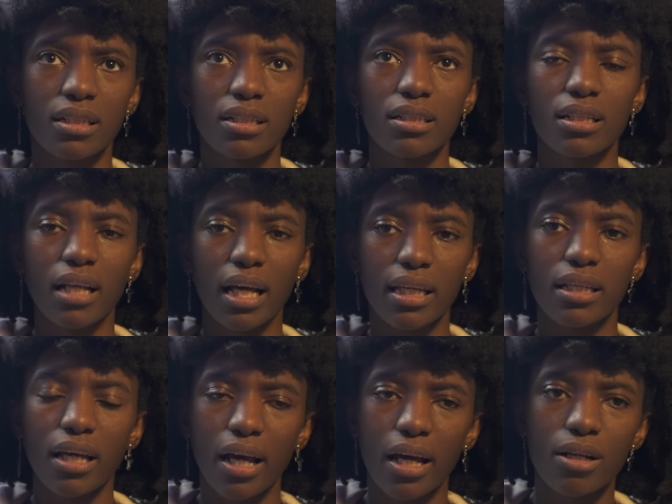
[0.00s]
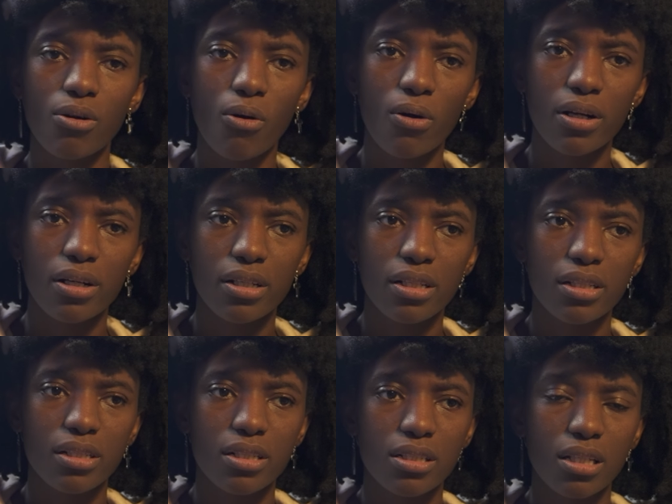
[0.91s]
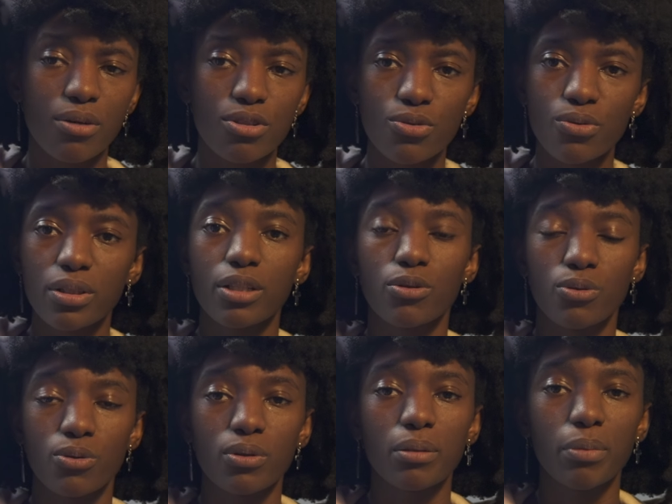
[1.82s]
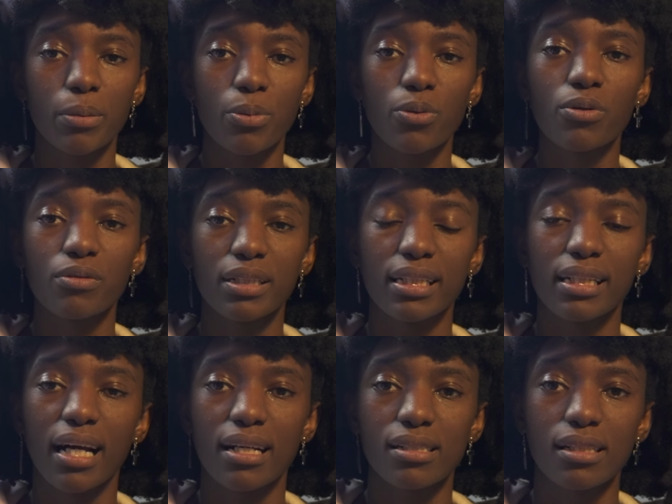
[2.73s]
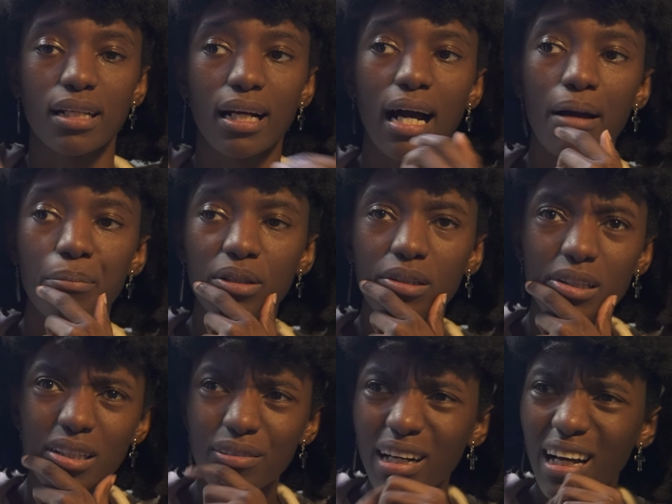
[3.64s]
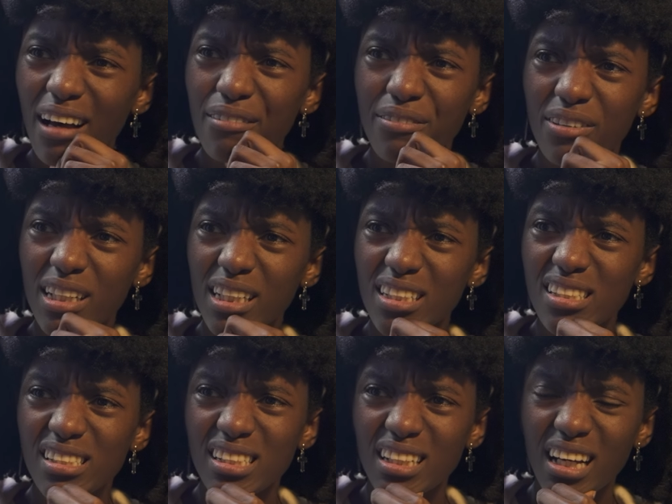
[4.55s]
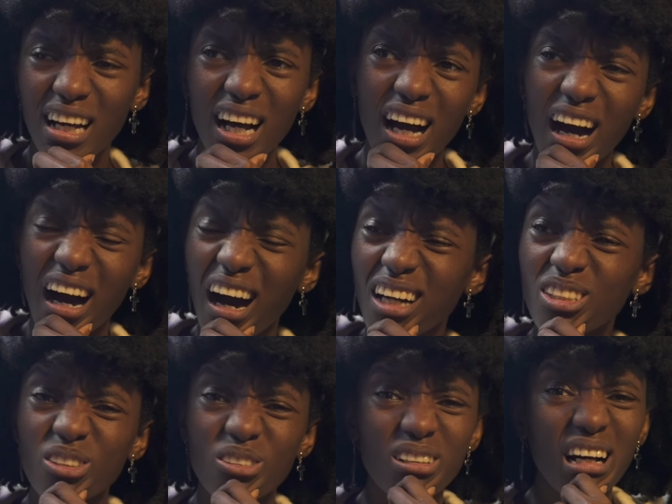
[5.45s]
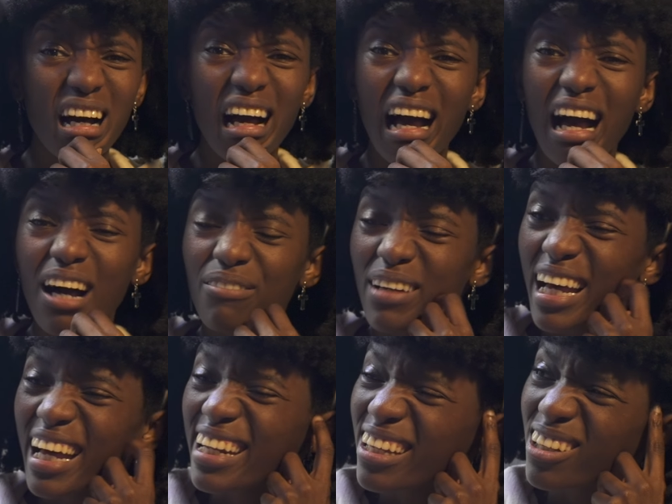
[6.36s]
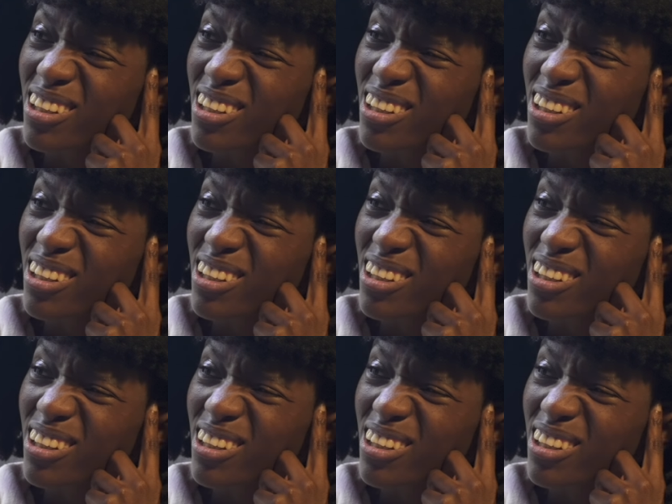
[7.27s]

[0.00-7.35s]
the Nike headquarters. It was really cool. The people were really nice. Like I believe I have footage. I do not have any